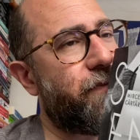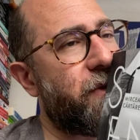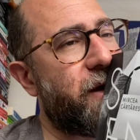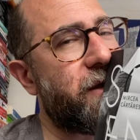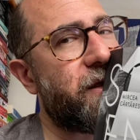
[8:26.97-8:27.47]

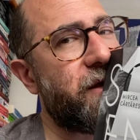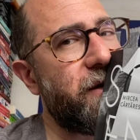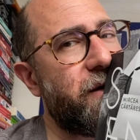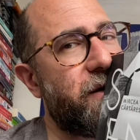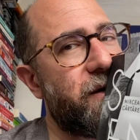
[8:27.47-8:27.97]
I
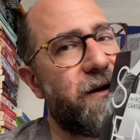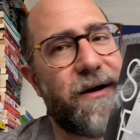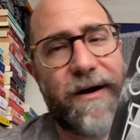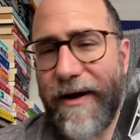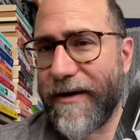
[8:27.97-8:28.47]
think
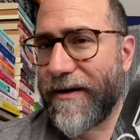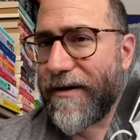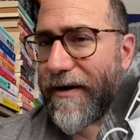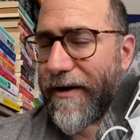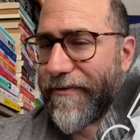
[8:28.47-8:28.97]
I
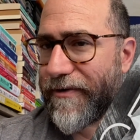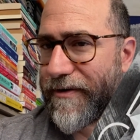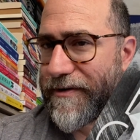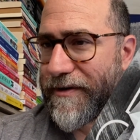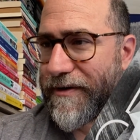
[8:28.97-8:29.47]

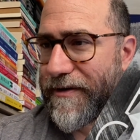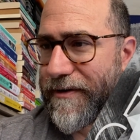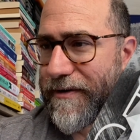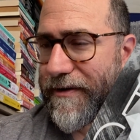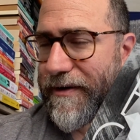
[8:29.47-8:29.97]
covered,
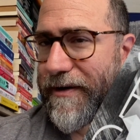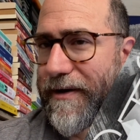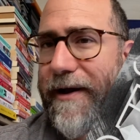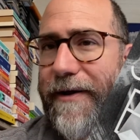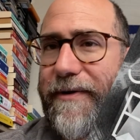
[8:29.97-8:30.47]

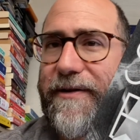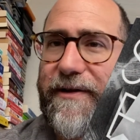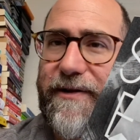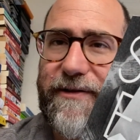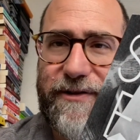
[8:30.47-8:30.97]

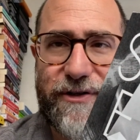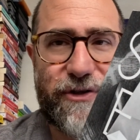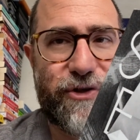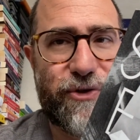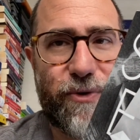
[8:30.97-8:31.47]
in this
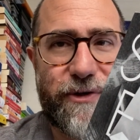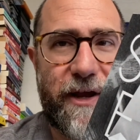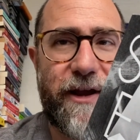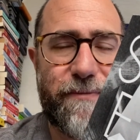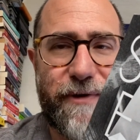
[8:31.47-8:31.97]
short
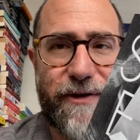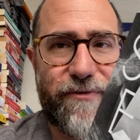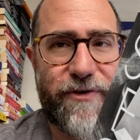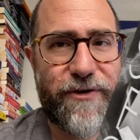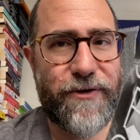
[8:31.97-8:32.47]
8-minute
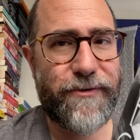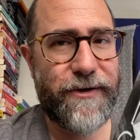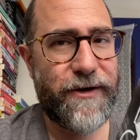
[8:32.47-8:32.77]
video,